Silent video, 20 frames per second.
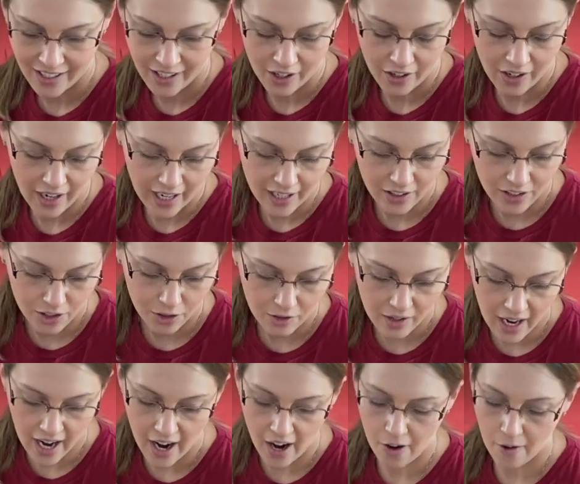All right, so
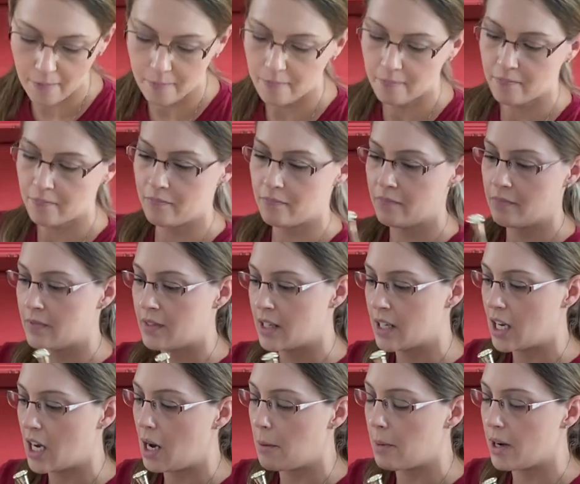now
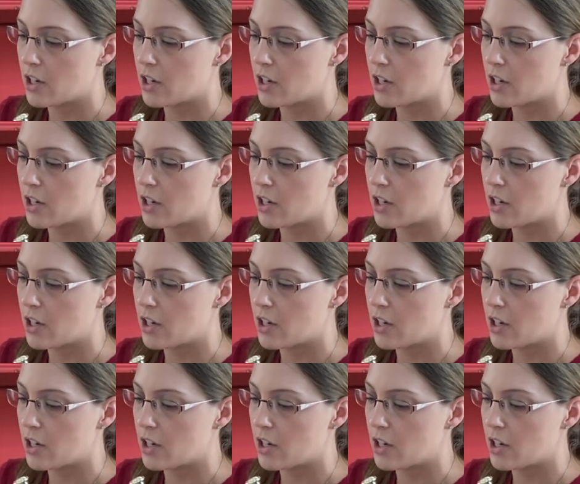I'm